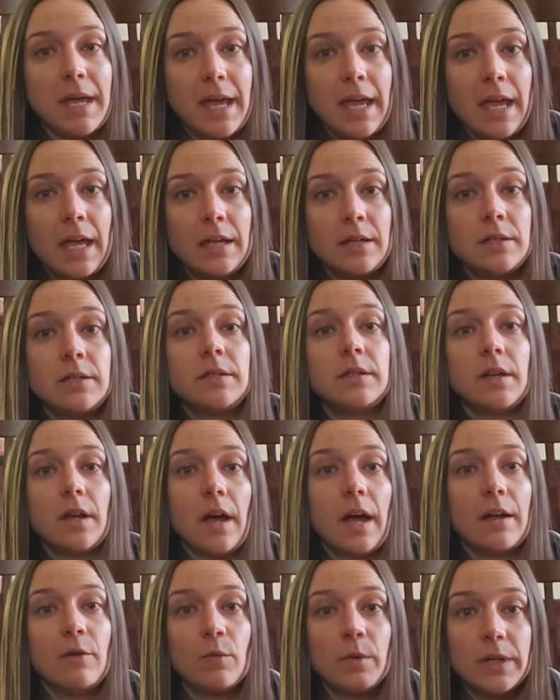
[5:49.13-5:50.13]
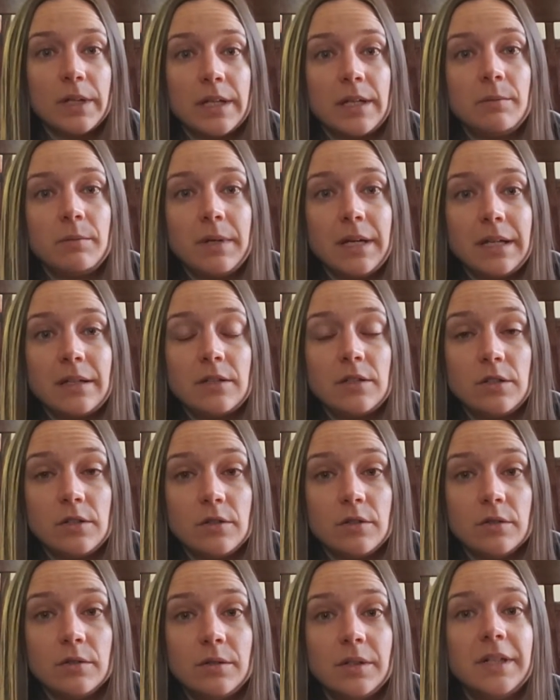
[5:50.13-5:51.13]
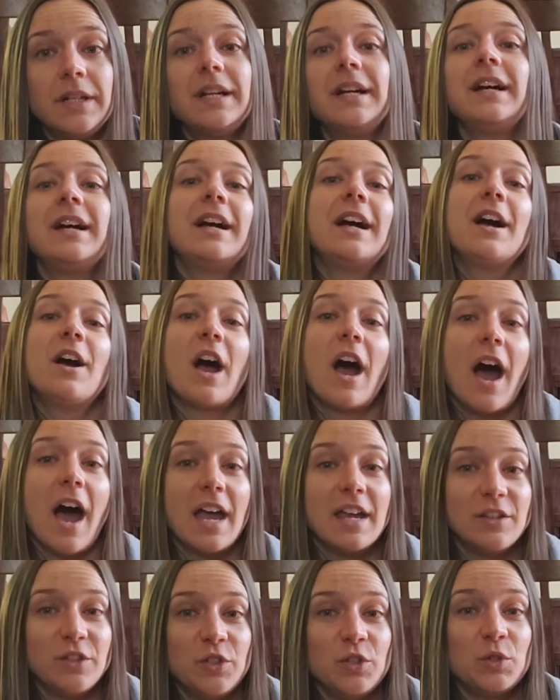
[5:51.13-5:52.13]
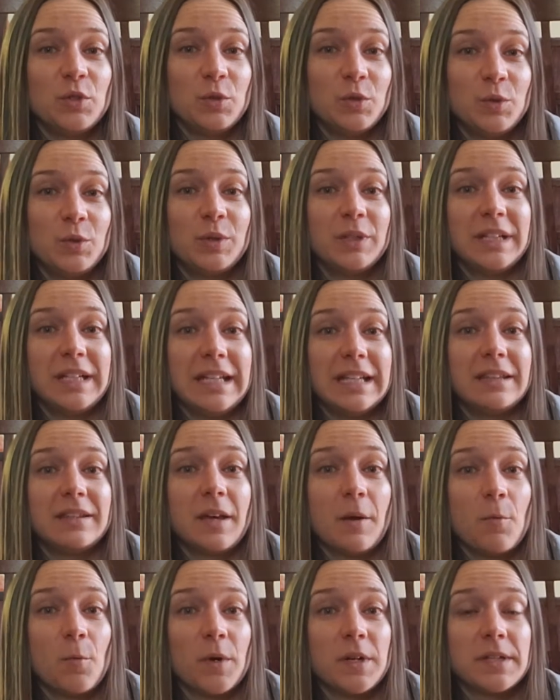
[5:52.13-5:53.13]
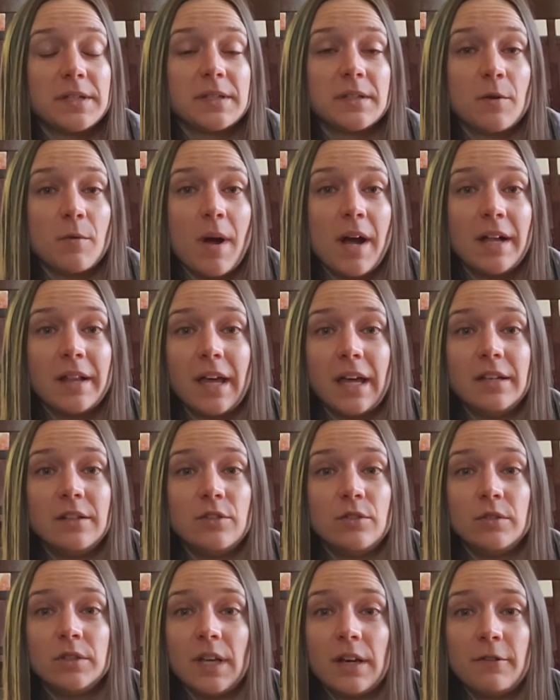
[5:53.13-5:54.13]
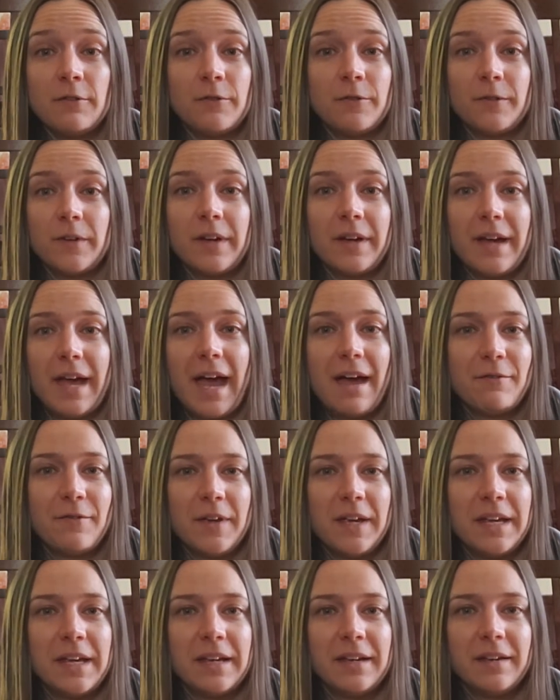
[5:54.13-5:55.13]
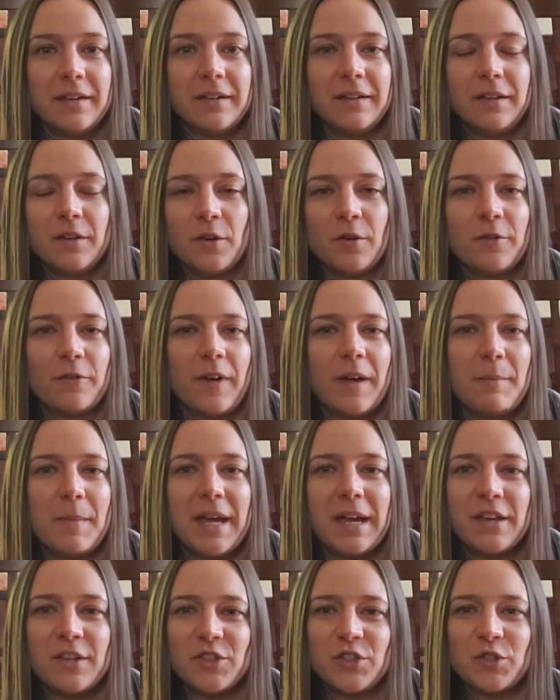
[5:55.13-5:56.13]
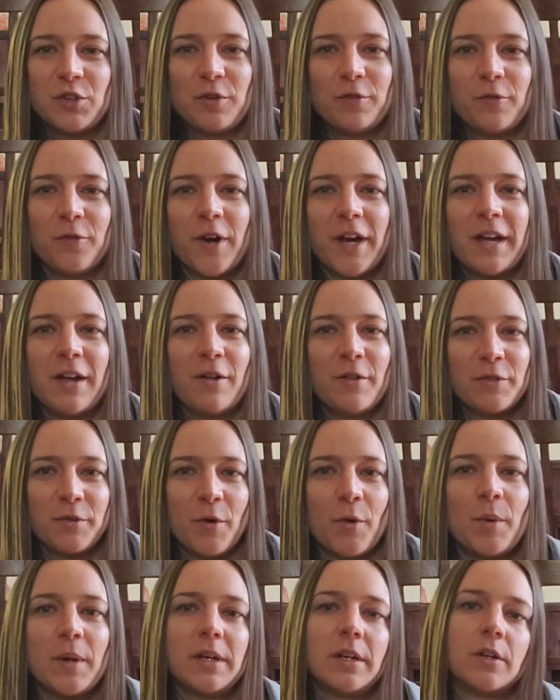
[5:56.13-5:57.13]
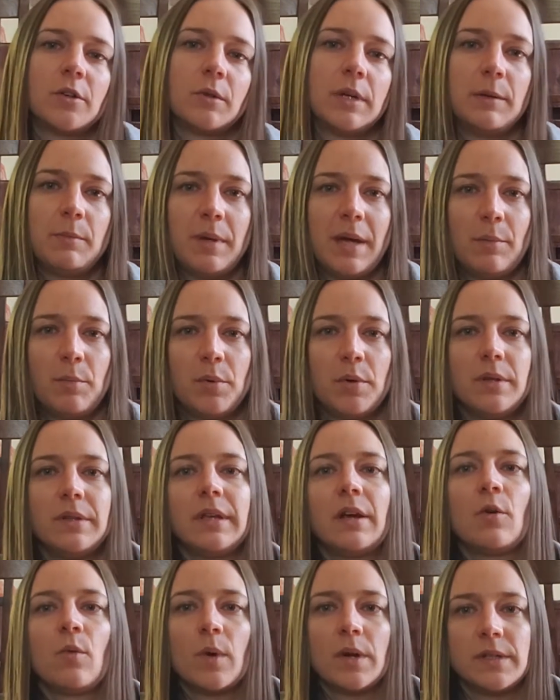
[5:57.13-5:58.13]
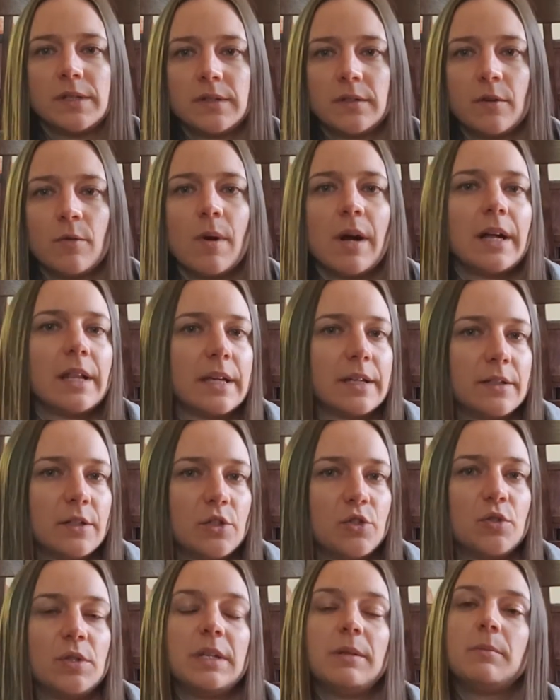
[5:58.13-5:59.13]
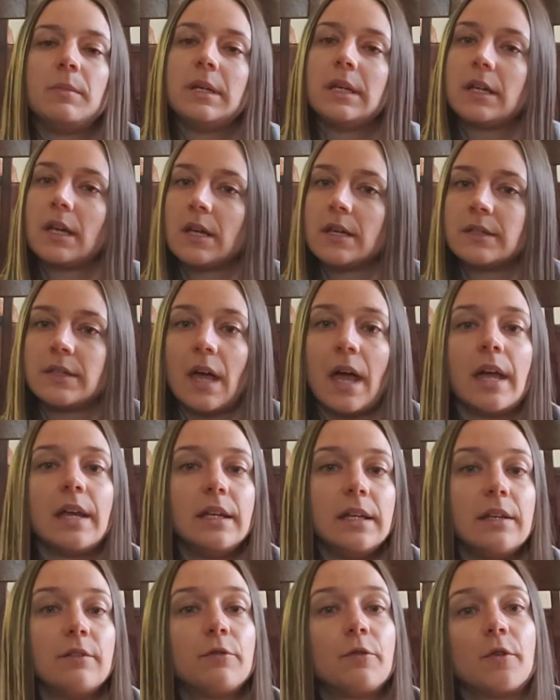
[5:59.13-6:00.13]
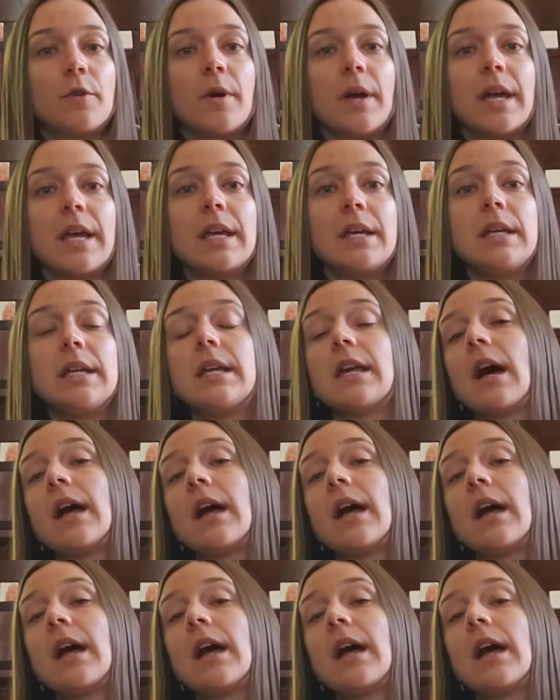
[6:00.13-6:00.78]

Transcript: And I will admit too, I do eat them once in a while. I do love having, if I make a stir fry, I'll throw in a green pepper in there once in a while as a treat, because I need variety.